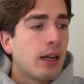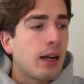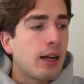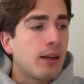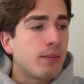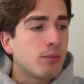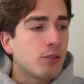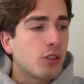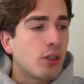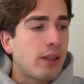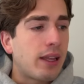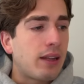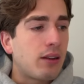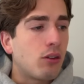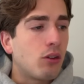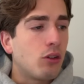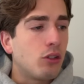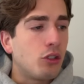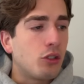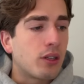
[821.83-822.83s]
So then
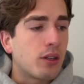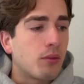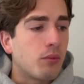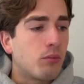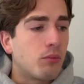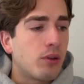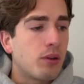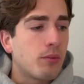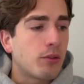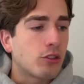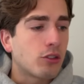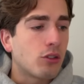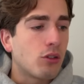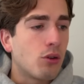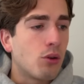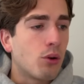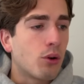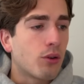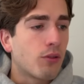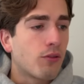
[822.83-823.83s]
you can pretty much
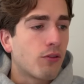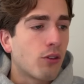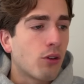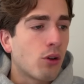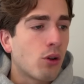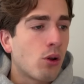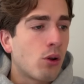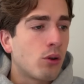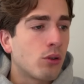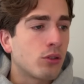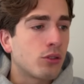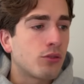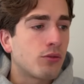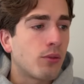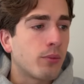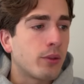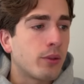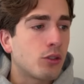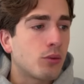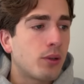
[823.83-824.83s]
look for longs
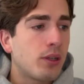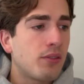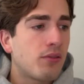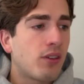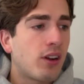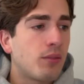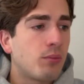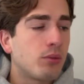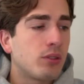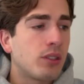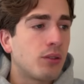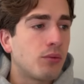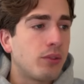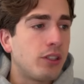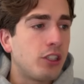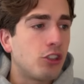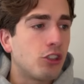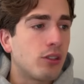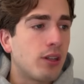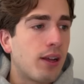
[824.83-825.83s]
from the 25%
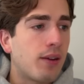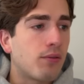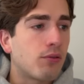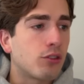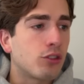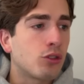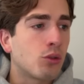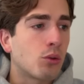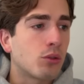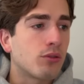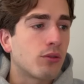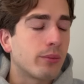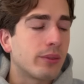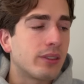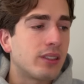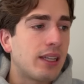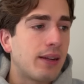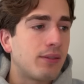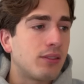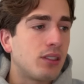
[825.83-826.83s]
region and for shorts from the
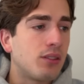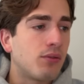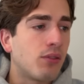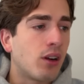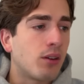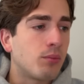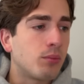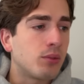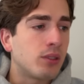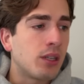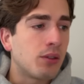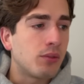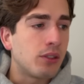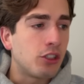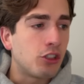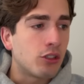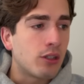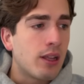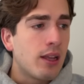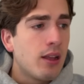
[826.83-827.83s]
75%
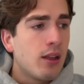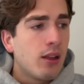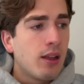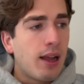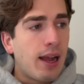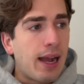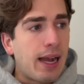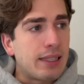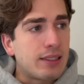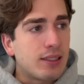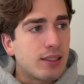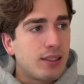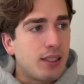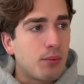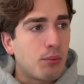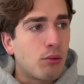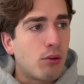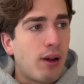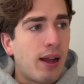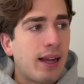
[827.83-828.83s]
region. As
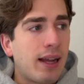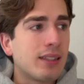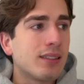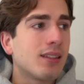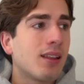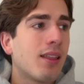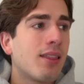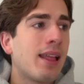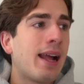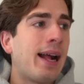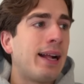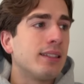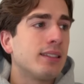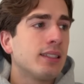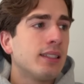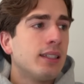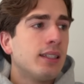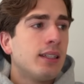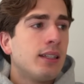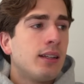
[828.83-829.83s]
simple as that.
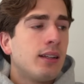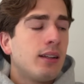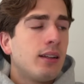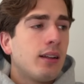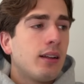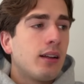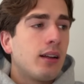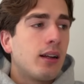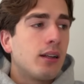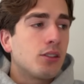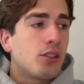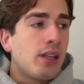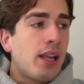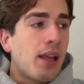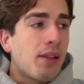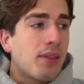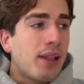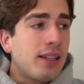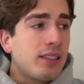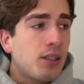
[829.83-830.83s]
So
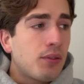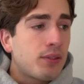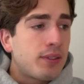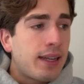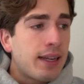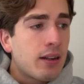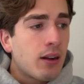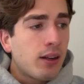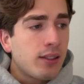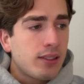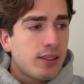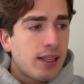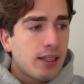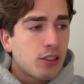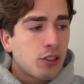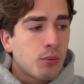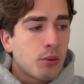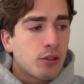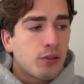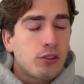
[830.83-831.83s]
that's it for today, guys. Thanks
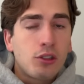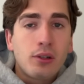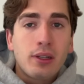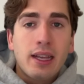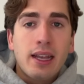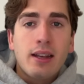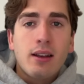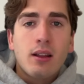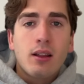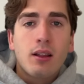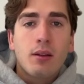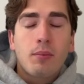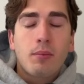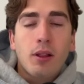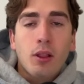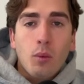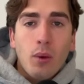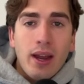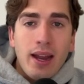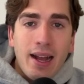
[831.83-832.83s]
so much for tuning in. By
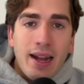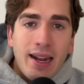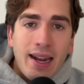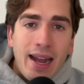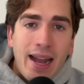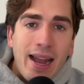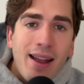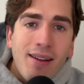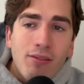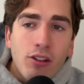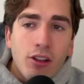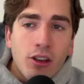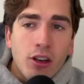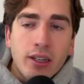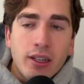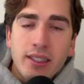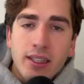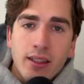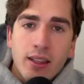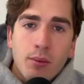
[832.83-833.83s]
the way, I have an
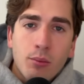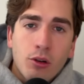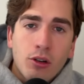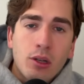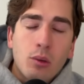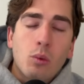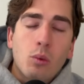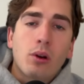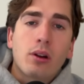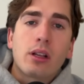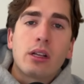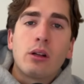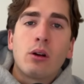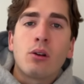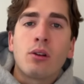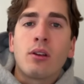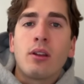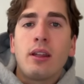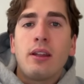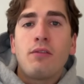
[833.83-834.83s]
idea that I'm currently working
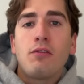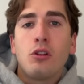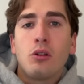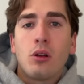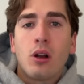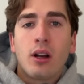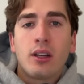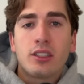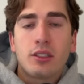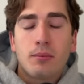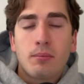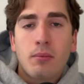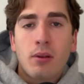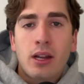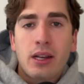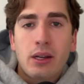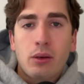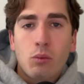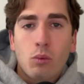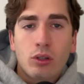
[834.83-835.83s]
on. If you guys
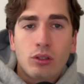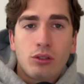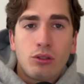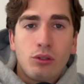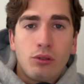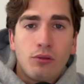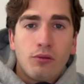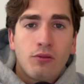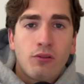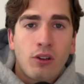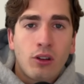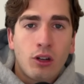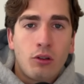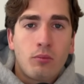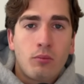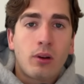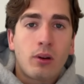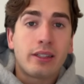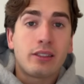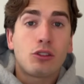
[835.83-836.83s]
might want to follow
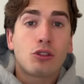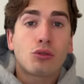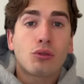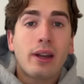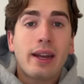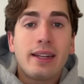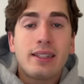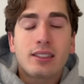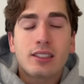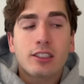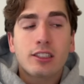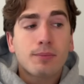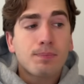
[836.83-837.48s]
my trades